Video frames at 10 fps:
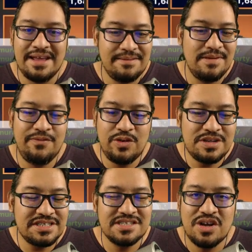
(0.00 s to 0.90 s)
if you
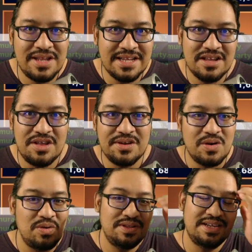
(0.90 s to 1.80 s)
just collect all the
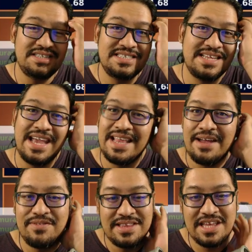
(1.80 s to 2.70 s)
gold, just get
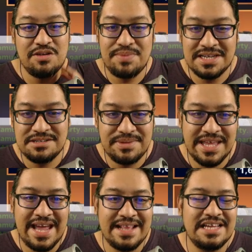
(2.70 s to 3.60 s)
everything you possibly can,